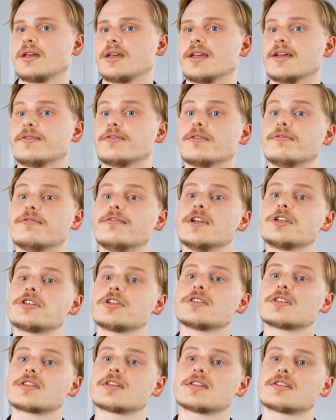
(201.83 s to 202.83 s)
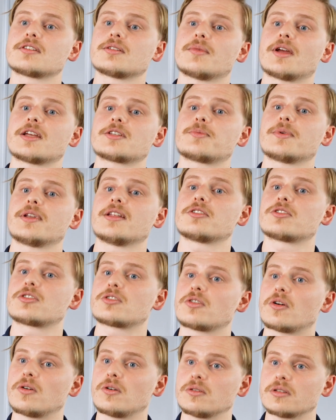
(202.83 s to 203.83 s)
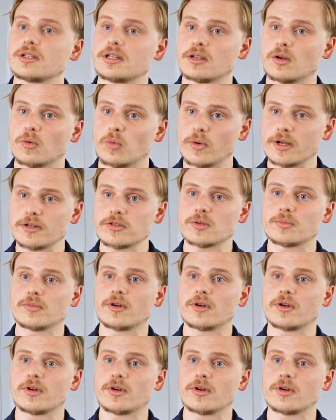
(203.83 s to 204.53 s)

If the vision system has been installed in a winter